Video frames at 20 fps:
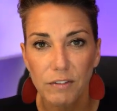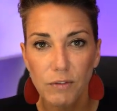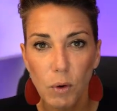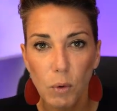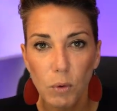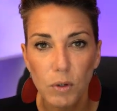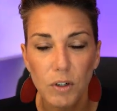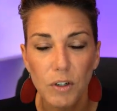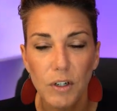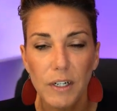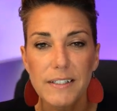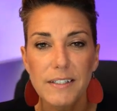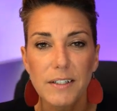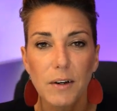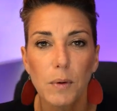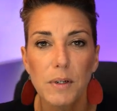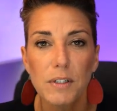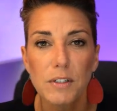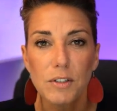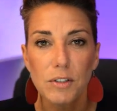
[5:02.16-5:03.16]
folder, it's
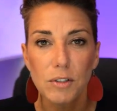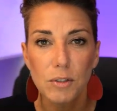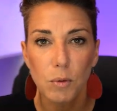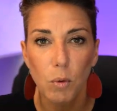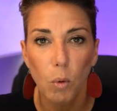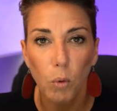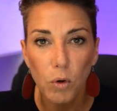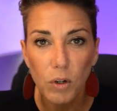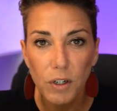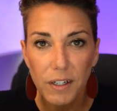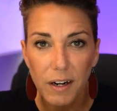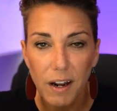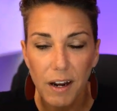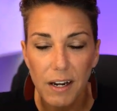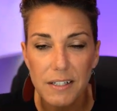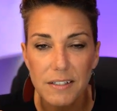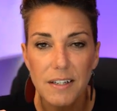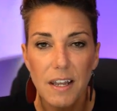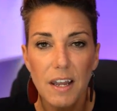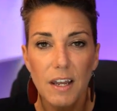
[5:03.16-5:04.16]
going to
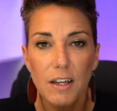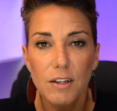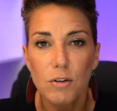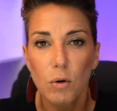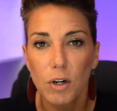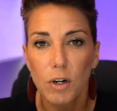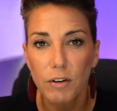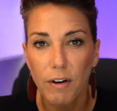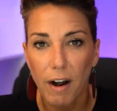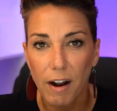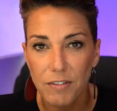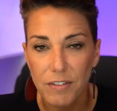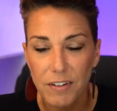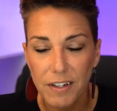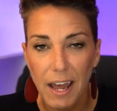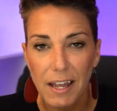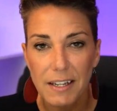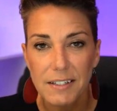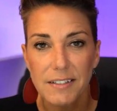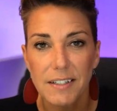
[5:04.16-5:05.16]
organize your graphic
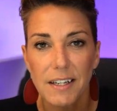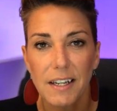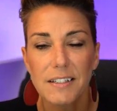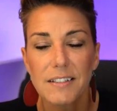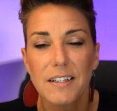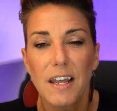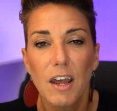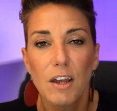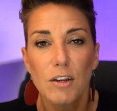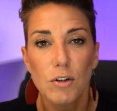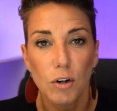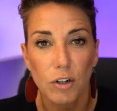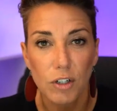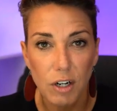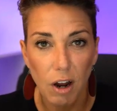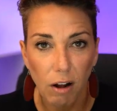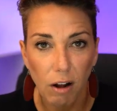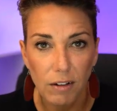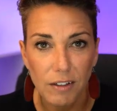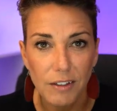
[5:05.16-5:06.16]
assets, your
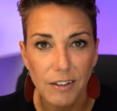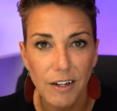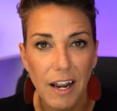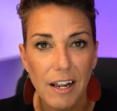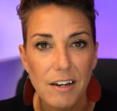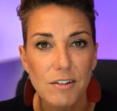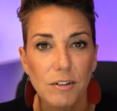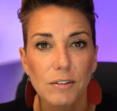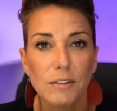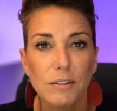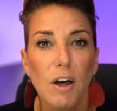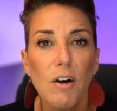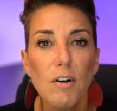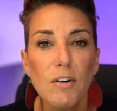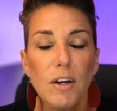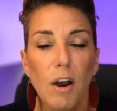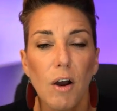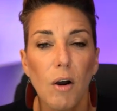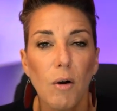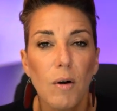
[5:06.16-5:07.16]
color, and your
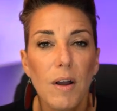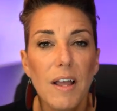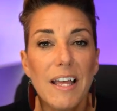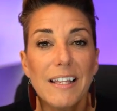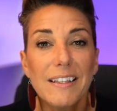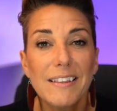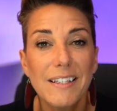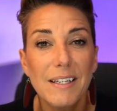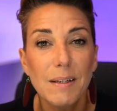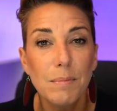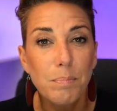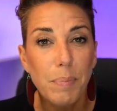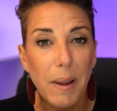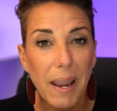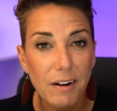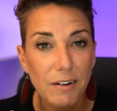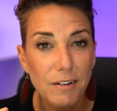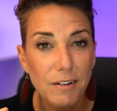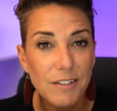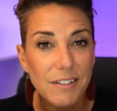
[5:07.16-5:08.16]
logo, the
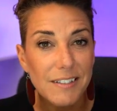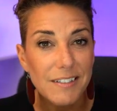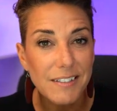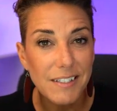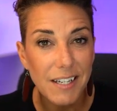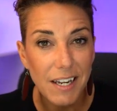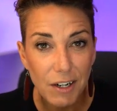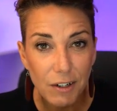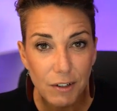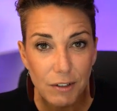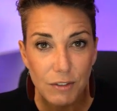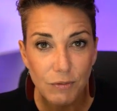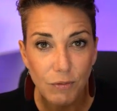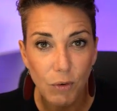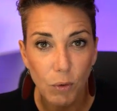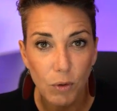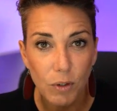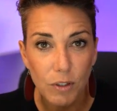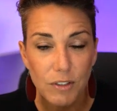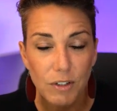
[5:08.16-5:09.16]
banners and tickers
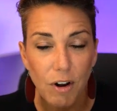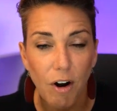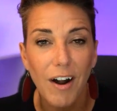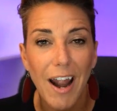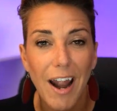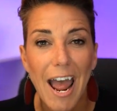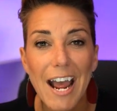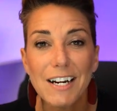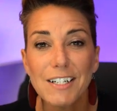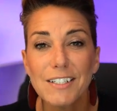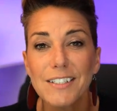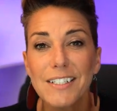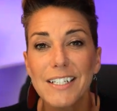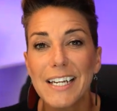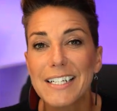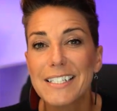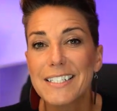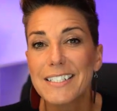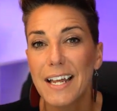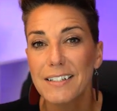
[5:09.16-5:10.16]
folders are actually
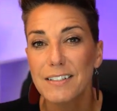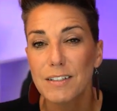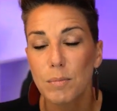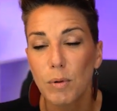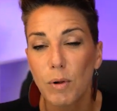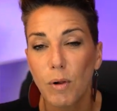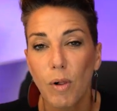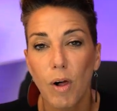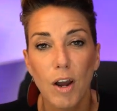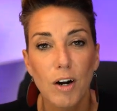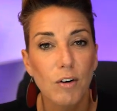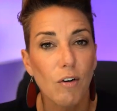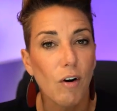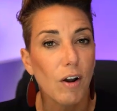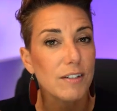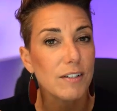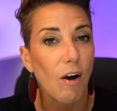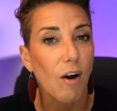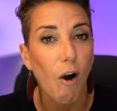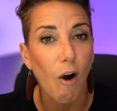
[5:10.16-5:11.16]
accessible
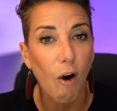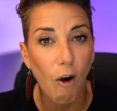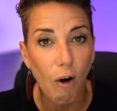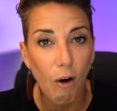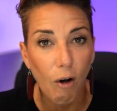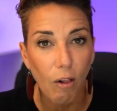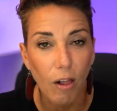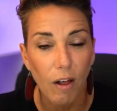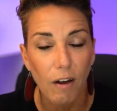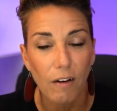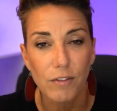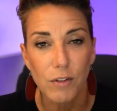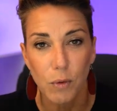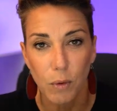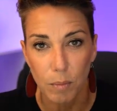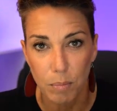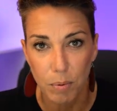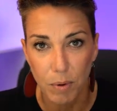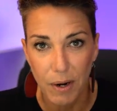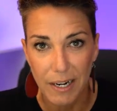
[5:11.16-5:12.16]
across all of your
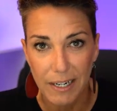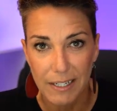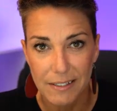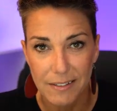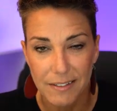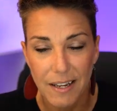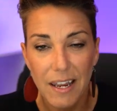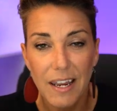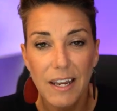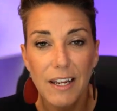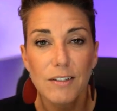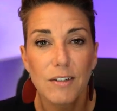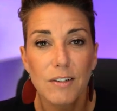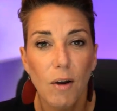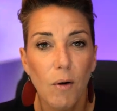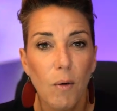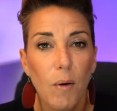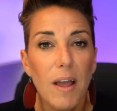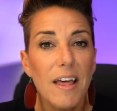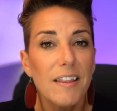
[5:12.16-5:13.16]
brands.
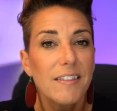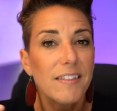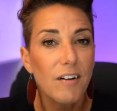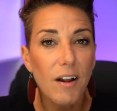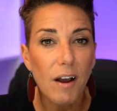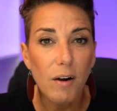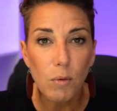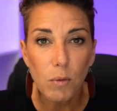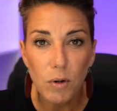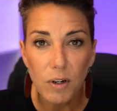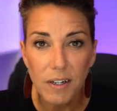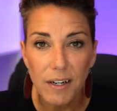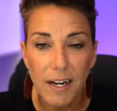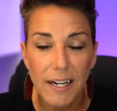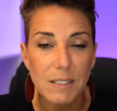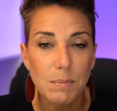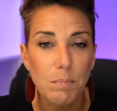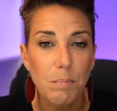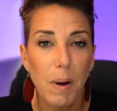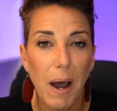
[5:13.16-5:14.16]
So they're not
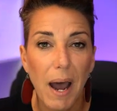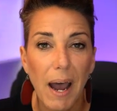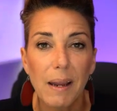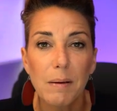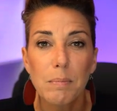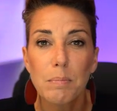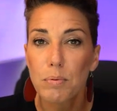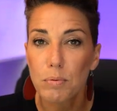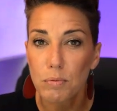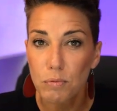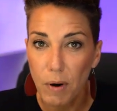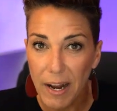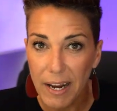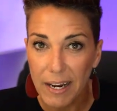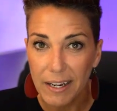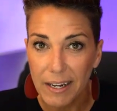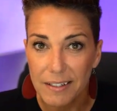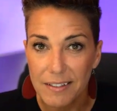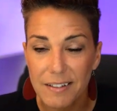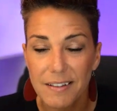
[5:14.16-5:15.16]
organized by
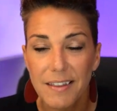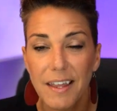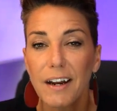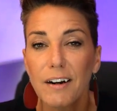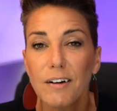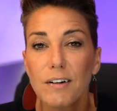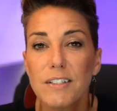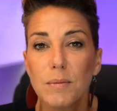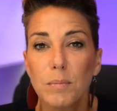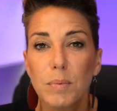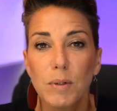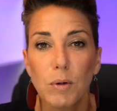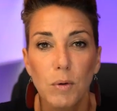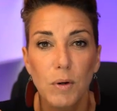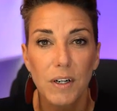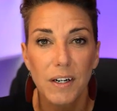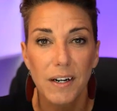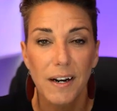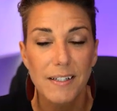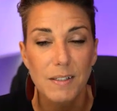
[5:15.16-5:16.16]
brand, they are simply
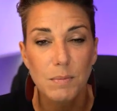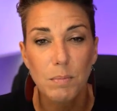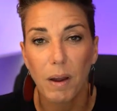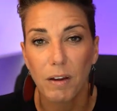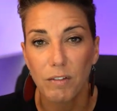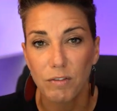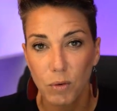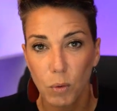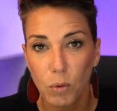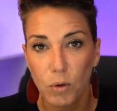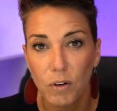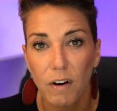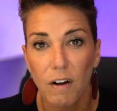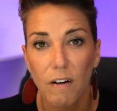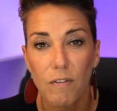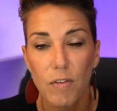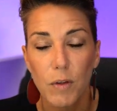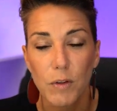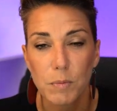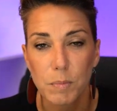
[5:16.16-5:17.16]
organized by folder
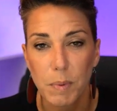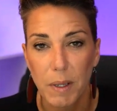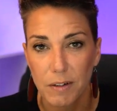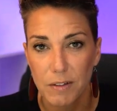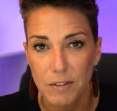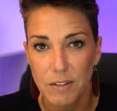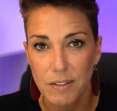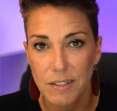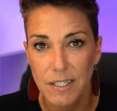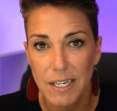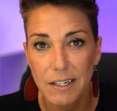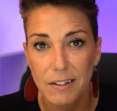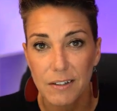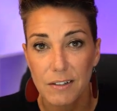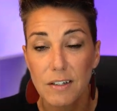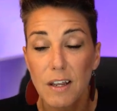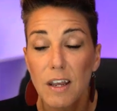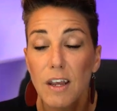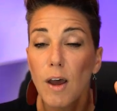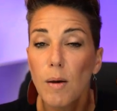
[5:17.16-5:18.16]
of those banners and
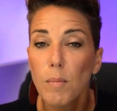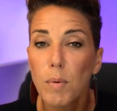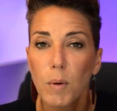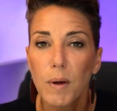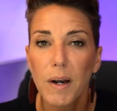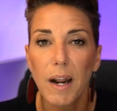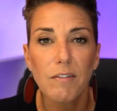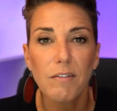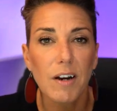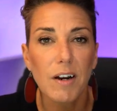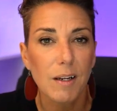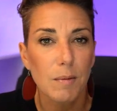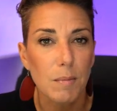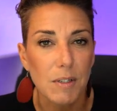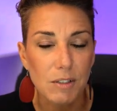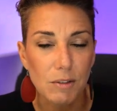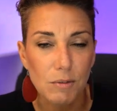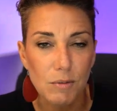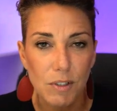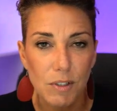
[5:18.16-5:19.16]
tickers. But what I
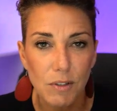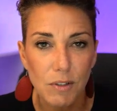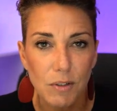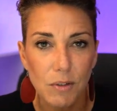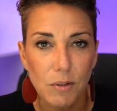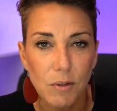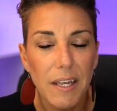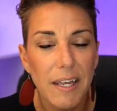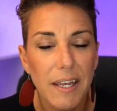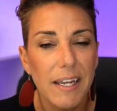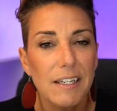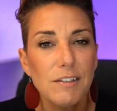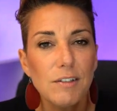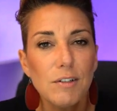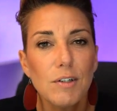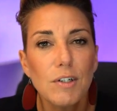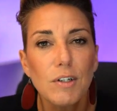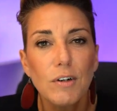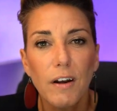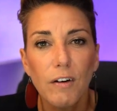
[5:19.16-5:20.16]
recommend you do is
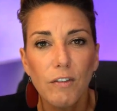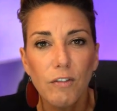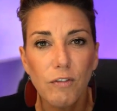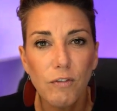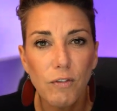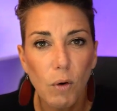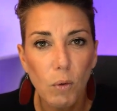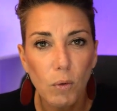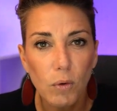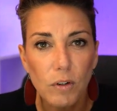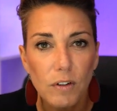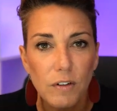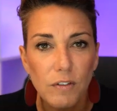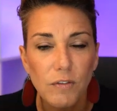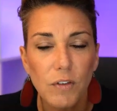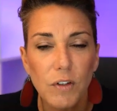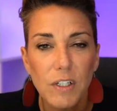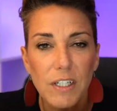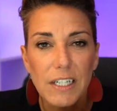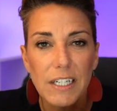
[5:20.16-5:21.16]
you create a folder
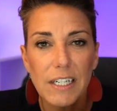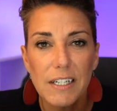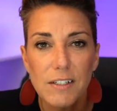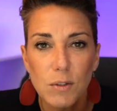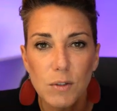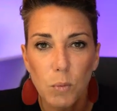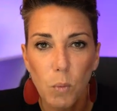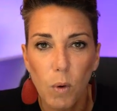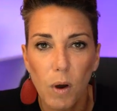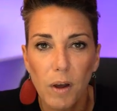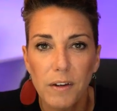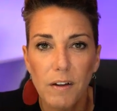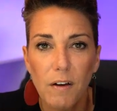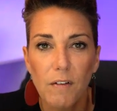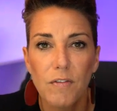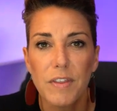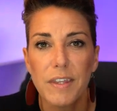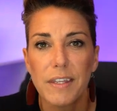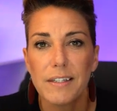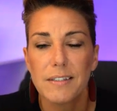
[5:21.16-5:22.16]
for each one
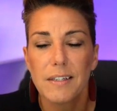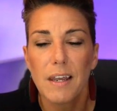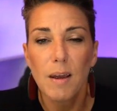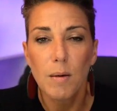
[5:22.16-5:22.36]
of these